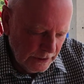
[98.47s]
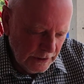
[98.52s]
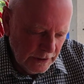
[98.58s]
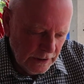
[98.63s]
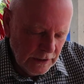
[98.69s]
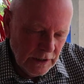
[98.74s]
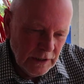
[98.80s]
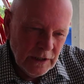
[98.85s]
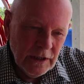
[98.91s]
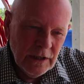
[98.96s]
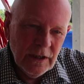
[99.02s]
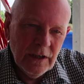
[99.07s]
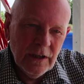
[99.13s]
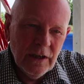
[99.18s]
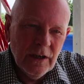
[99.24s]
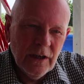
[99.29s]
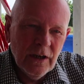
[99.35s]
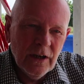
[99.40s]

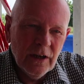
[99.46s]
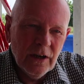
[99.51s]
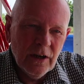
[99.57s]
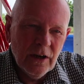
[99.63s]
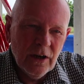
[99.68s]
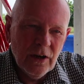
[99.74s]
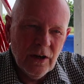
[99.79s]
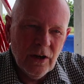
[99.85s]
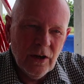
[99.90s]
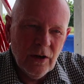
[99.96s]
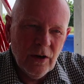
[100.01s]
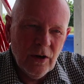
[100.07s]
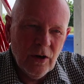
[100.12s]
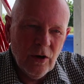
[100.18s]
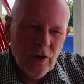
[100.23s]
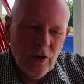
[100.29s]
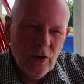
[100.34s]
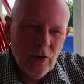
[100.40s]

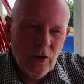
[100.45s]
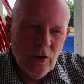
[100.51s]
(no one is talking)